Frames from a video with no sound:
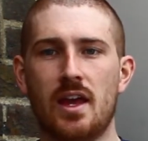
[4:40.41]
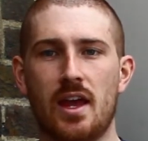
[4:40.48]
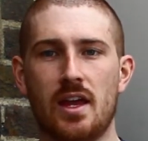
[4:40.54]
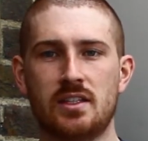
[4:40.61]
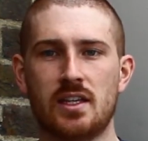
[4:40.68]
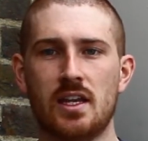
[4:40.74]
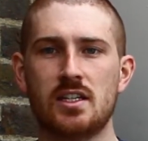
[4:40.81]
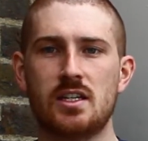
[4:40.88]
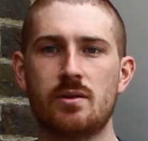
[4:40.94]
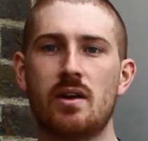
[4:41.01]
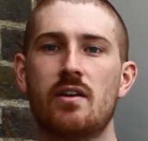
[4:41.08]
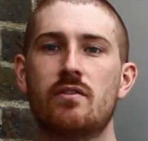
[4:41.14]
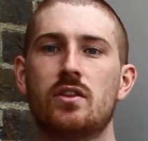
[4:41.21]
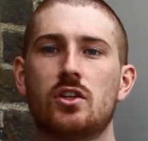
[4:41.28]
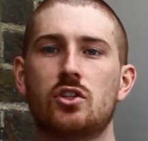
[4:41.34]
Essentially,
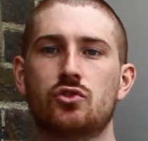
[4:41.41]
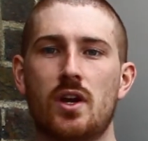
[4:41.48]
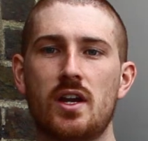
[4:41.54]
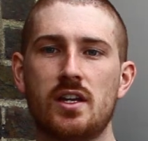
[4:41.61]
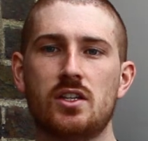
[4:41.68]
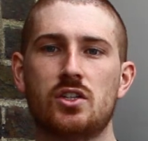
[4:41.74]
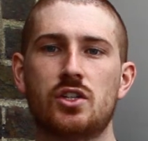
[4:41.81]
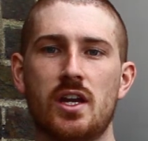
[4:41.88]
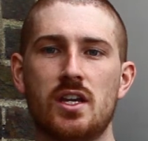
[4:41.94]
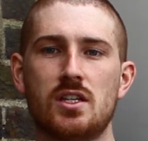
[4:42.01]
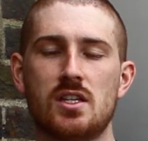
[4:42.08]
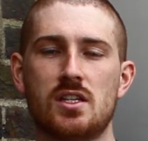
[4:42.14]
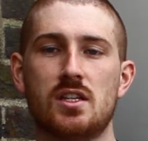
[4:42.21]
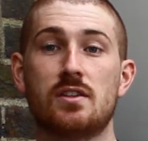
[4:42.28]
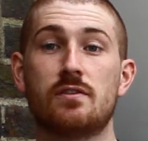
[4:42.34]
whenever the training
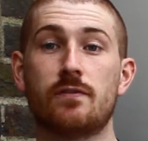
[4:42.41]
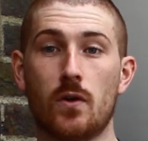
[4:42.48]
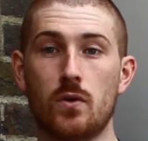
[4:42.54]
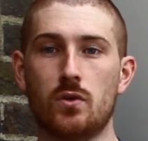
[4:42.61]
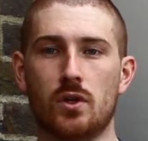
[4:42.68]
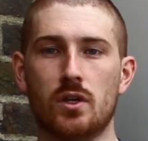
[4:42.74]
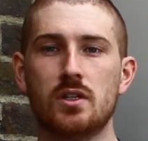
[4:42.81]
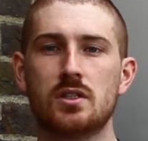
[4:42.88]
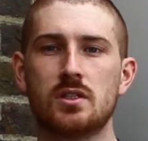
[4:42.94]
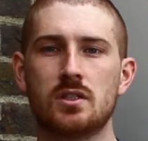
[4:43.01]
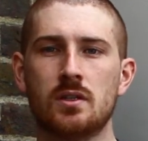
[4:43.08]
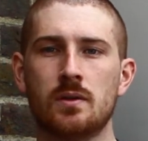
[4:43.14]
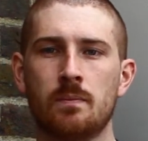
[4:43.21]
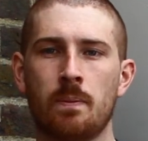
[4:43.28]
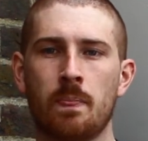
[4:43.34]
changes its
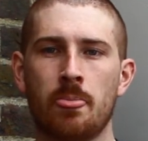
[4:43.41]
focus,